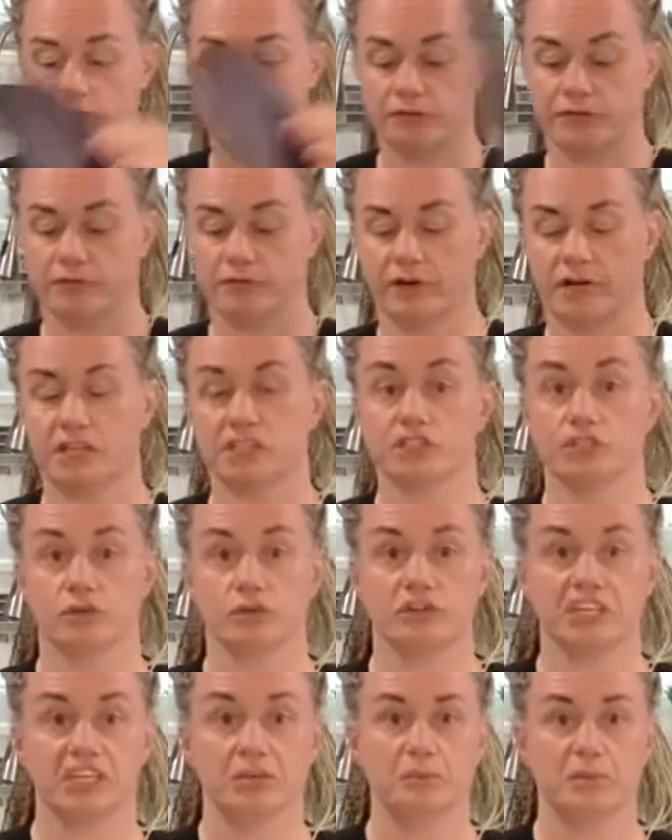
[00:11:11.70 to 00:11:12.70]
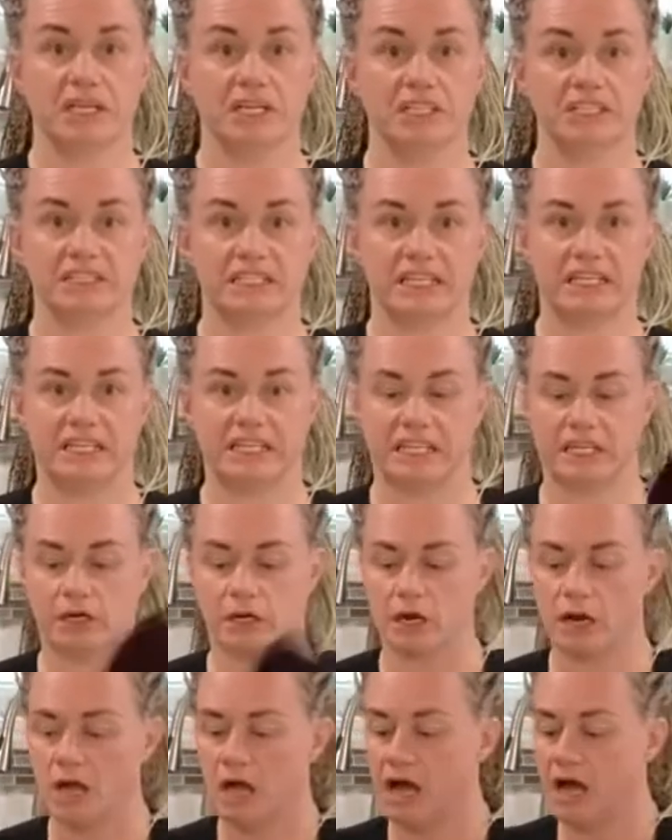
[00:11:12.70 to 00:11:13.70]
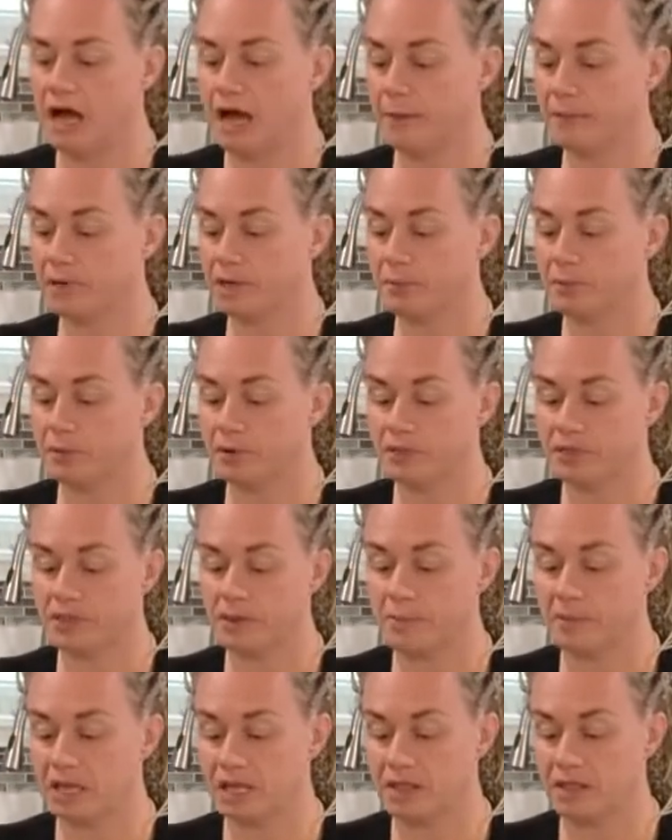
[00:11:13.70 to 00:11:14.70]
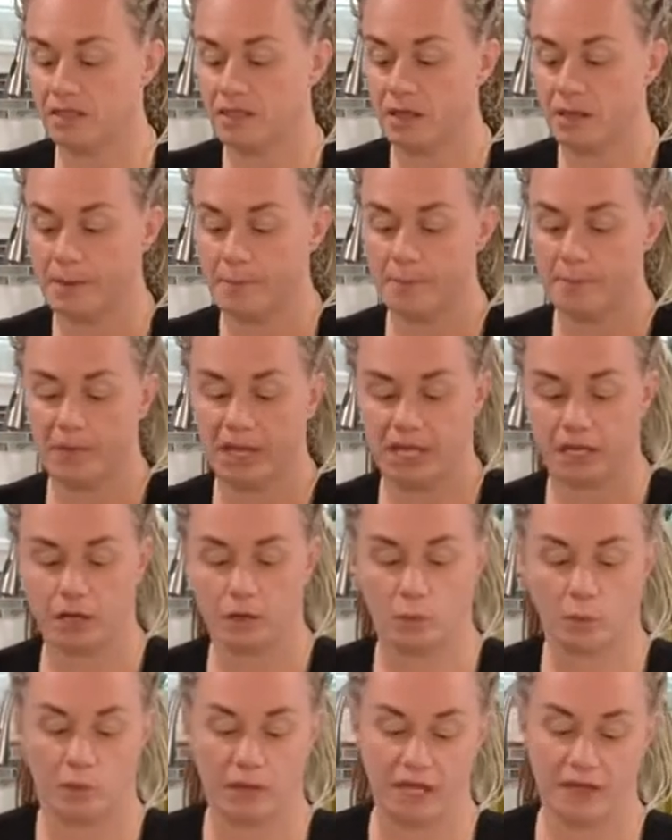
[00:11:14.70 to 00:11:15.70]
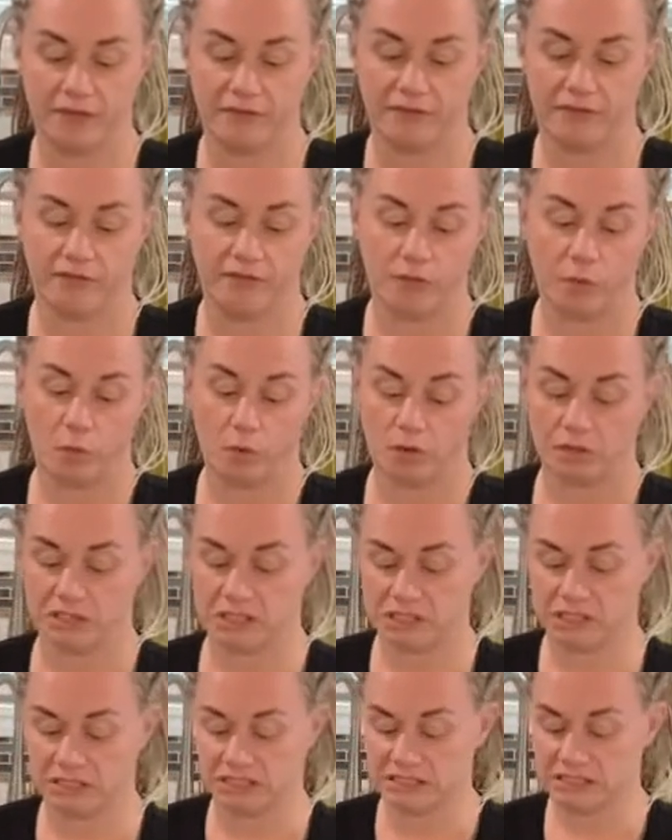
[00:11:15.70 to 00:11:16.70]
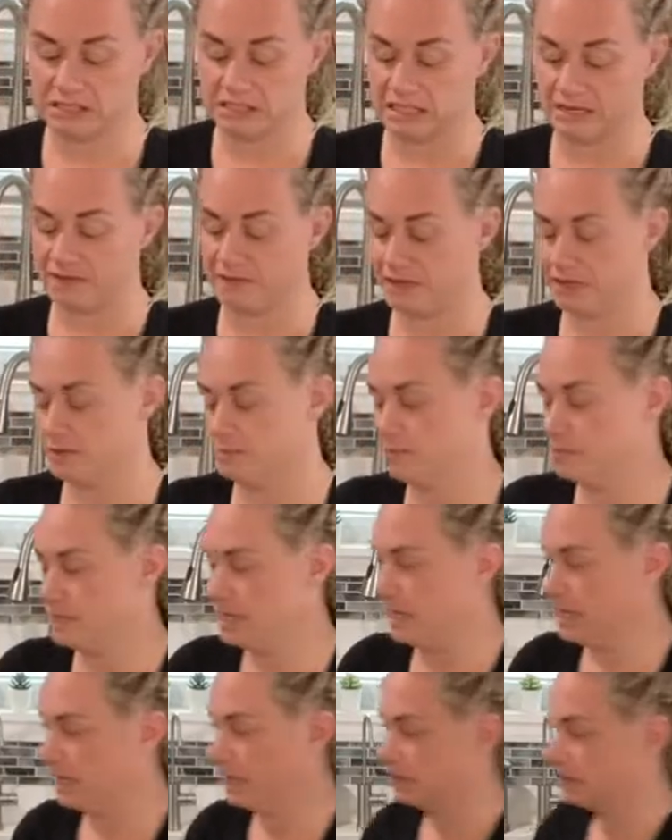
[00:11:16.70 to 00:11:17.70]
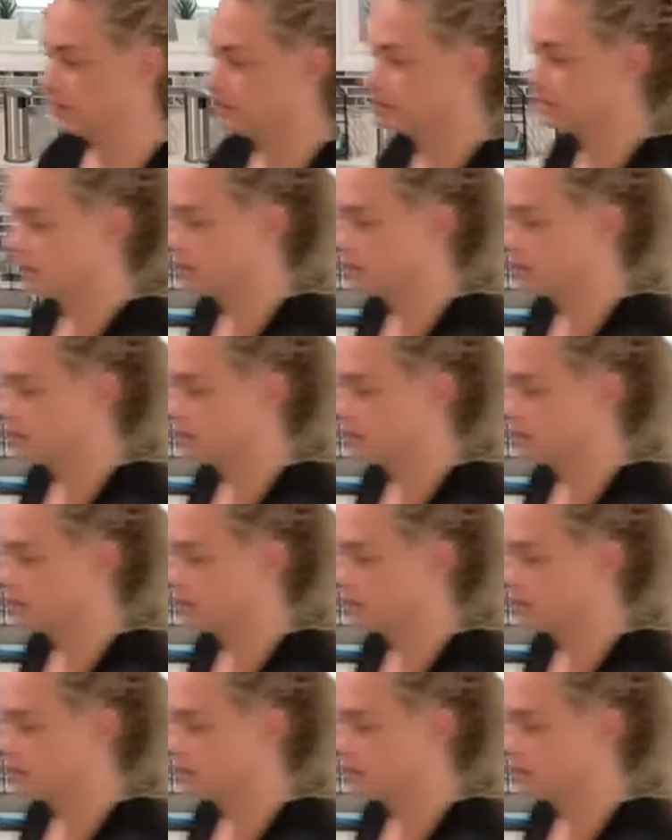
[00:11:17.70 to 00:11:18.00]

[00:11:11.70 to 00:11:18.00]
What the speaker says: fresh green beans in here. I'm gonna put them in the microwave for 7 minutes.